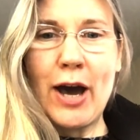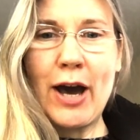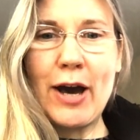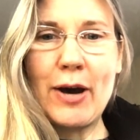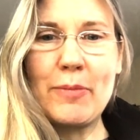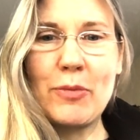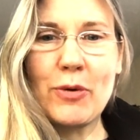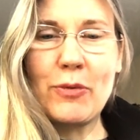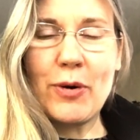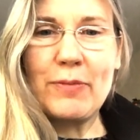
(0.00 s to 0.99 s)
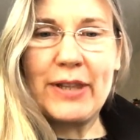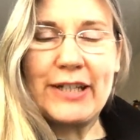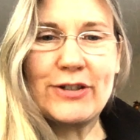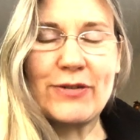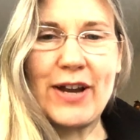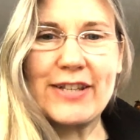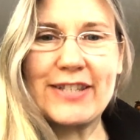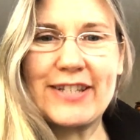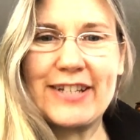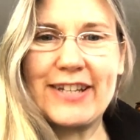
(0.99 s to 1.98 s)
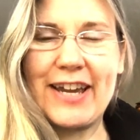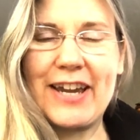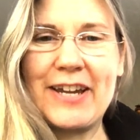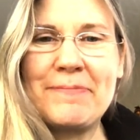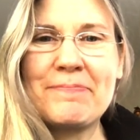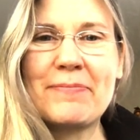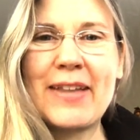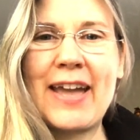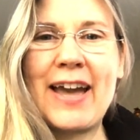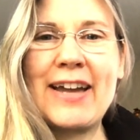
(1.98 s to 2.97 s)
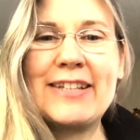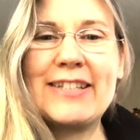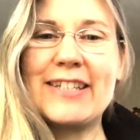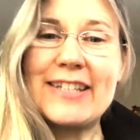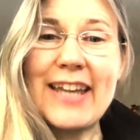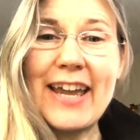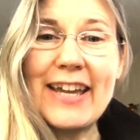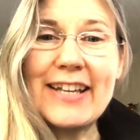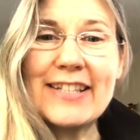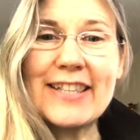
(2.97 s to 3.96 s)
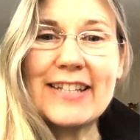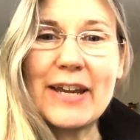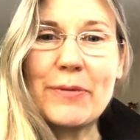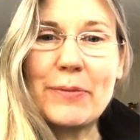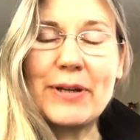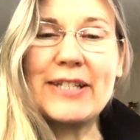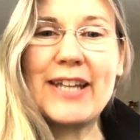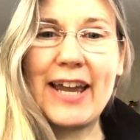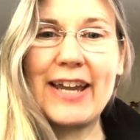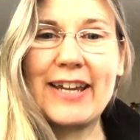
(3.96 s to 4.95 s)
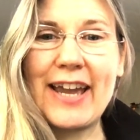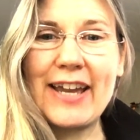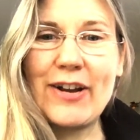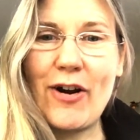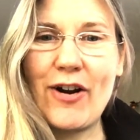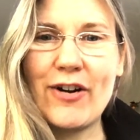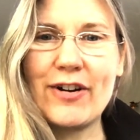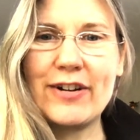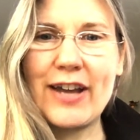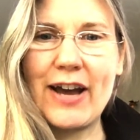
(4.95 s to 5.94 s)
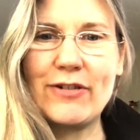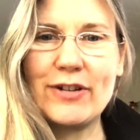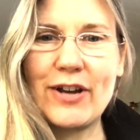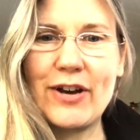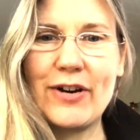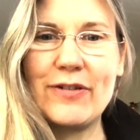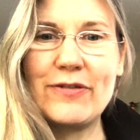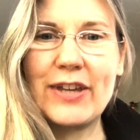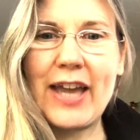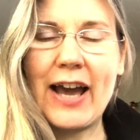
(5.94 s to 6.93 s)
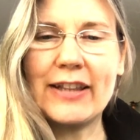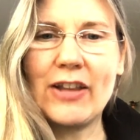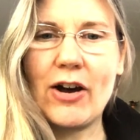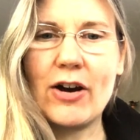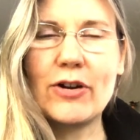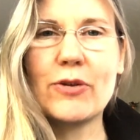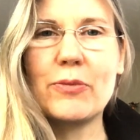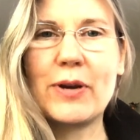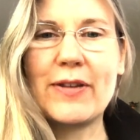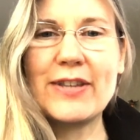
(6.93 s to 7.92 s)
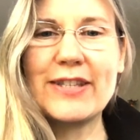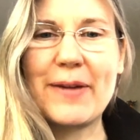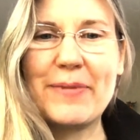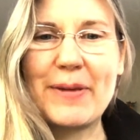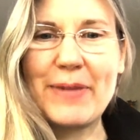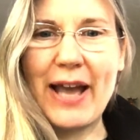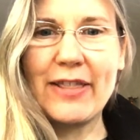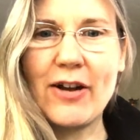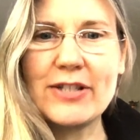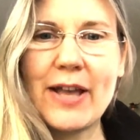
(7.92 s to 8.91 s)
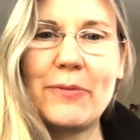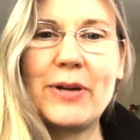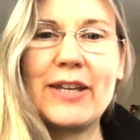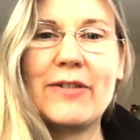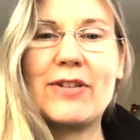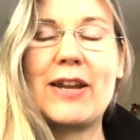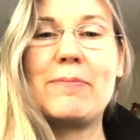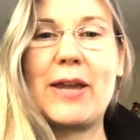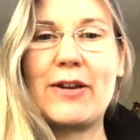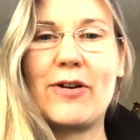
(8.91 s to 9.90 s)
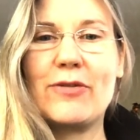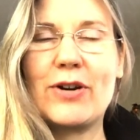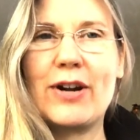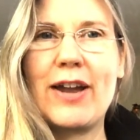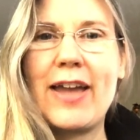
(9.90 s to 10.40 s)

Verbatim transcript: uh, more warmly dressed today. And today is the day when we take a card out of the catalog or one of the Stampin' Up! catalogs and we give it a makeover.